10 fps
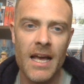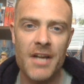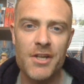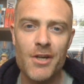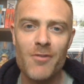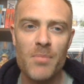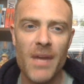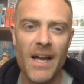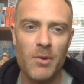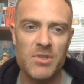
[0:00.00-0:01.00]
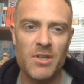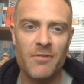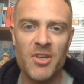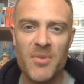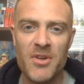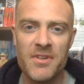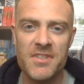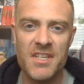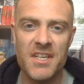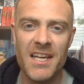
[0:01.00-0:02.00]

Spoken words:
and another bout of community